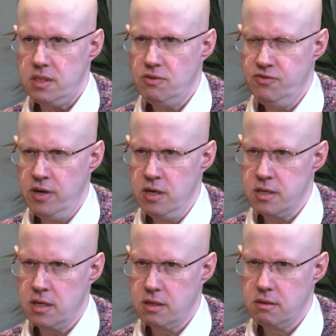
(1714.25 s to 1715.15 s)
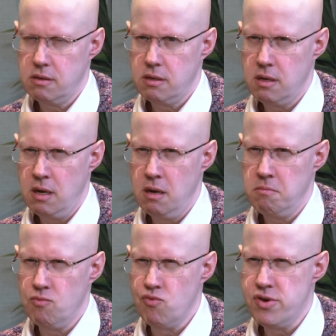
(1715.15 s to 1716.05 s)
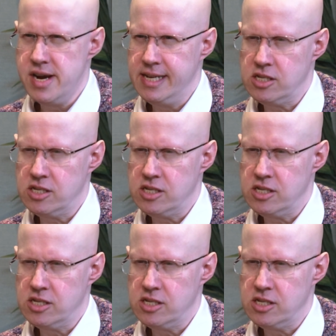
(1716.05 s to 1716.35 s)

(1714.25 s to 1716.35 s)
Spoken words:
father, really